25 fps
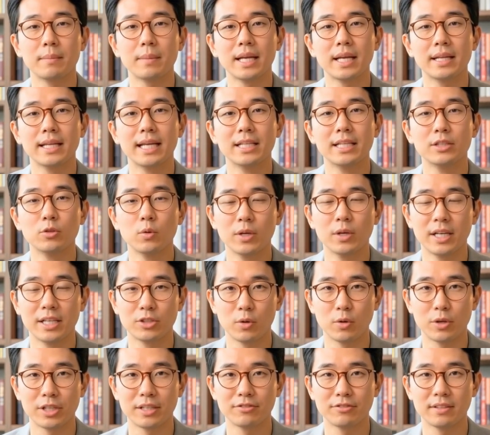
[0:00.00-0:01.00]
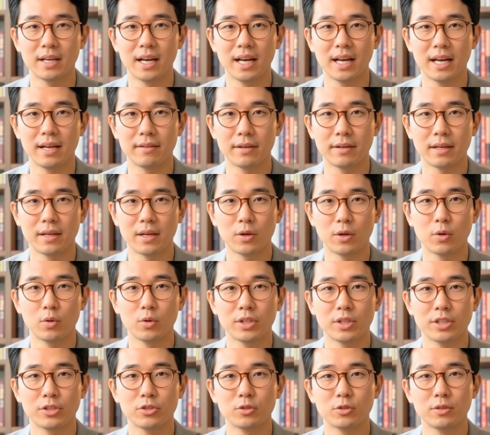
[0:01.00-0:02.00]
By late 2025,
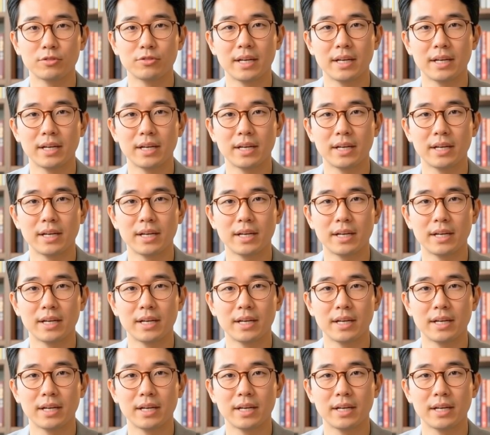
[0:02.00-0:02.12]
according to a